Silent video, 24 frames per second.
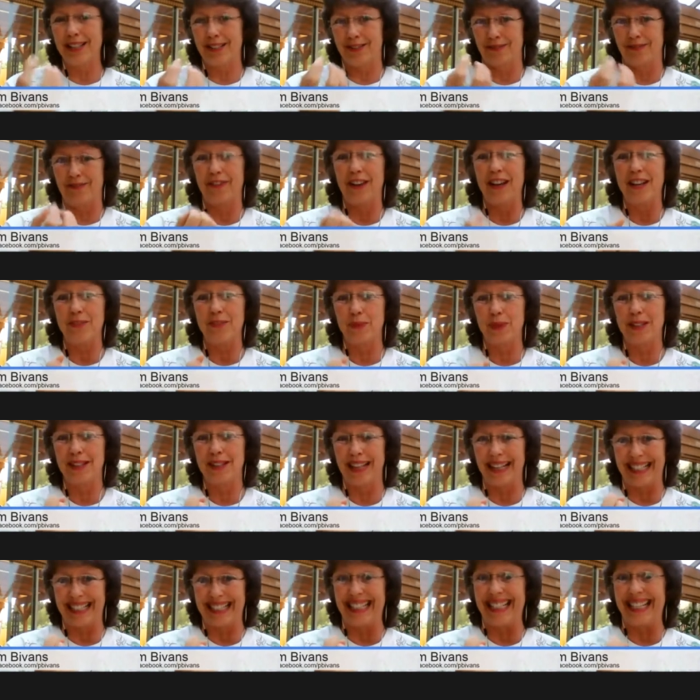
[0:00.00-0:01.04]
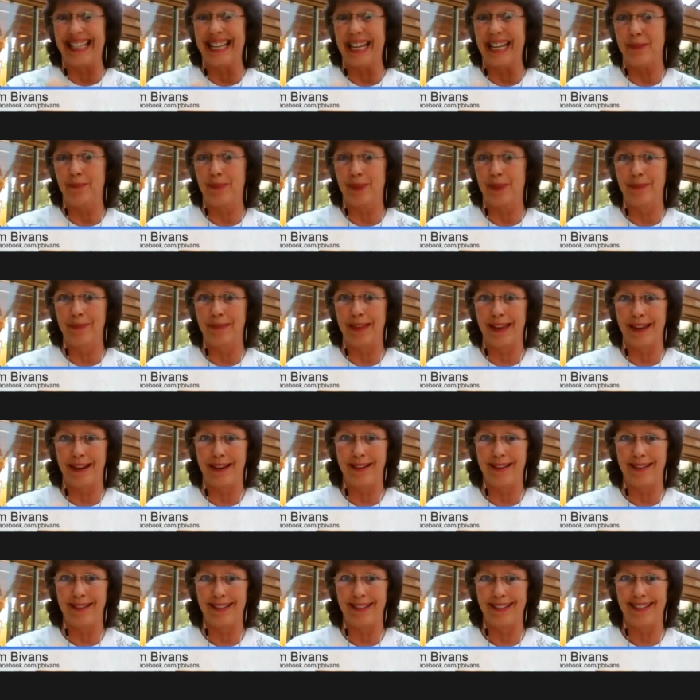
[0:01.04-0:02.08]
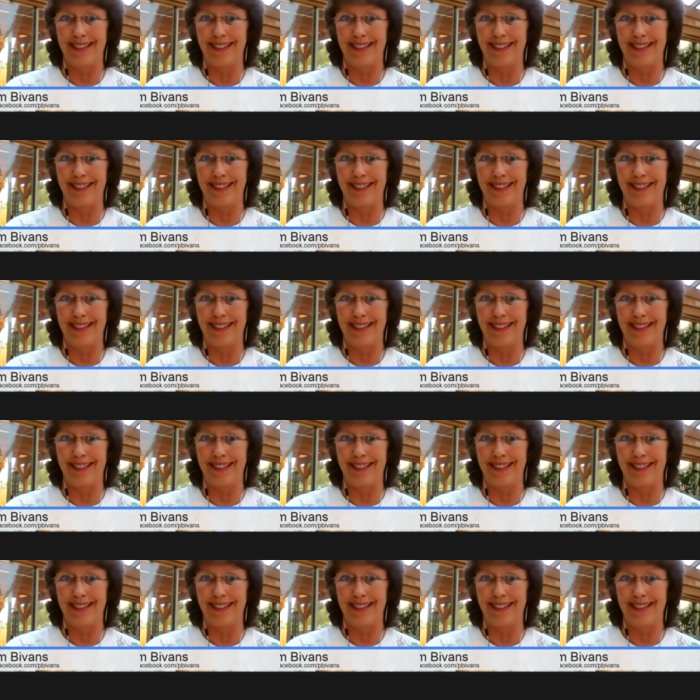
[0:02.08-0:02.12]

Facebook likes to keep them there.